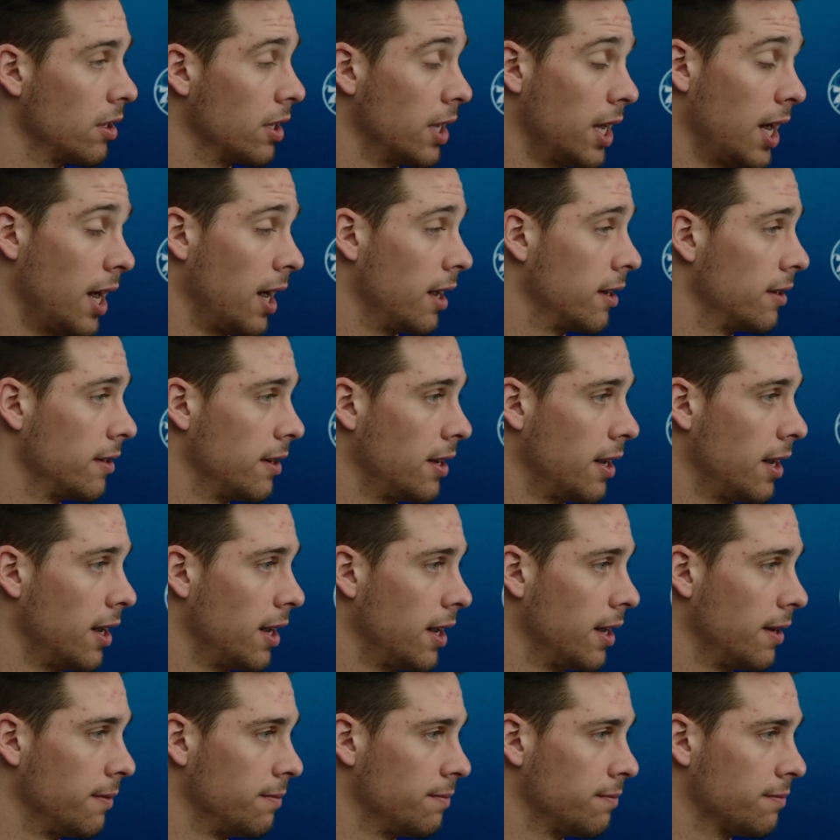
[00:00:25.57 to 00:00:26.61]
Yeah.
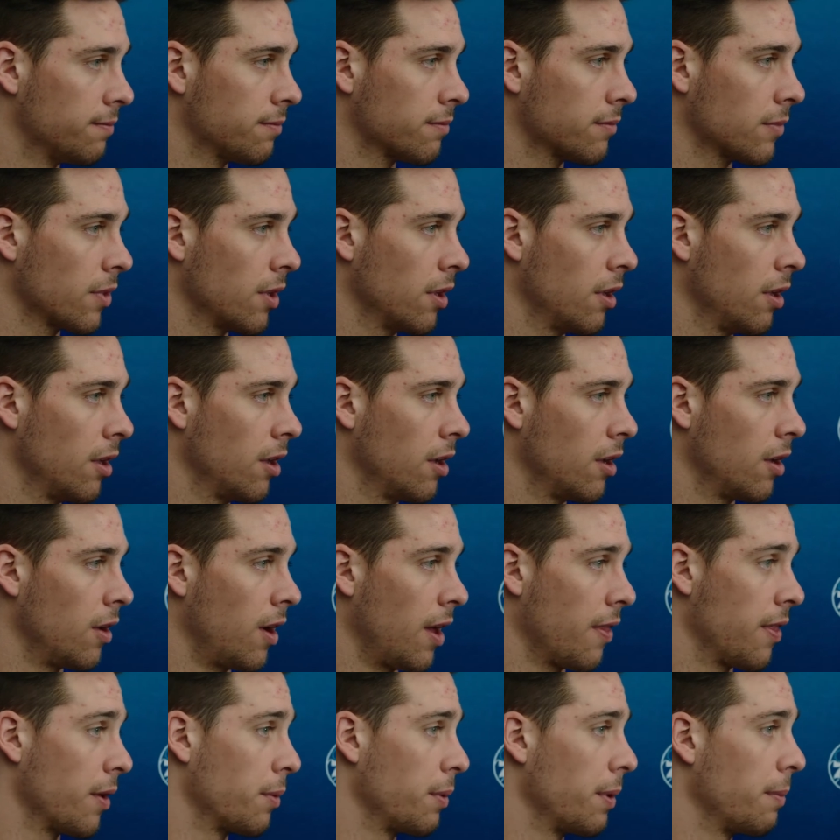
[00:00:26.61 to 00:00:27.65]

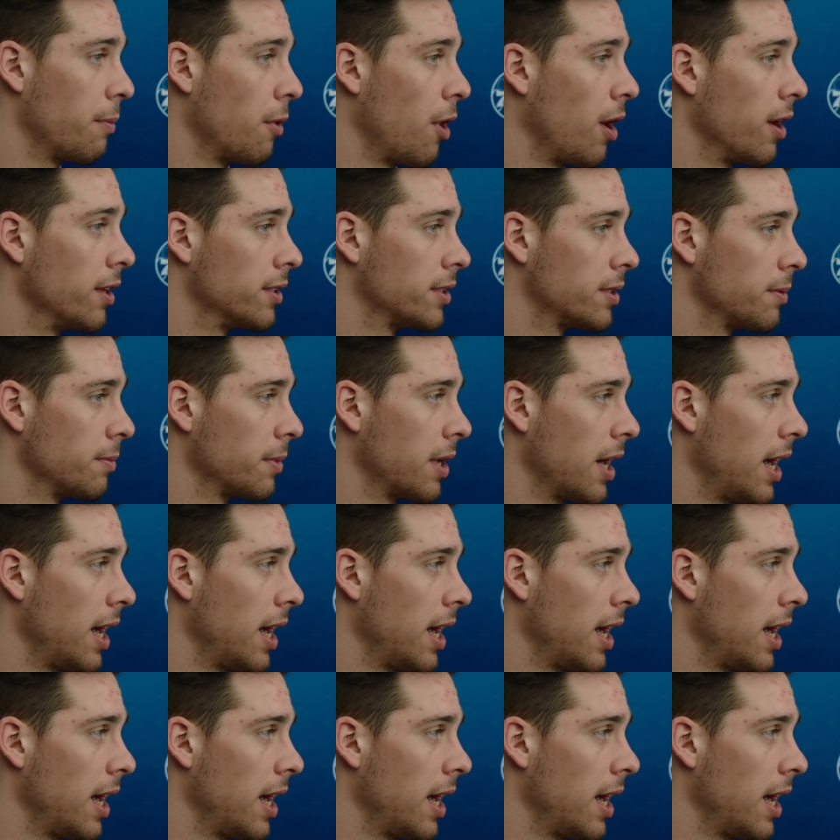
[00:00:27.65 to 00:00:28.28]
I think we brought in some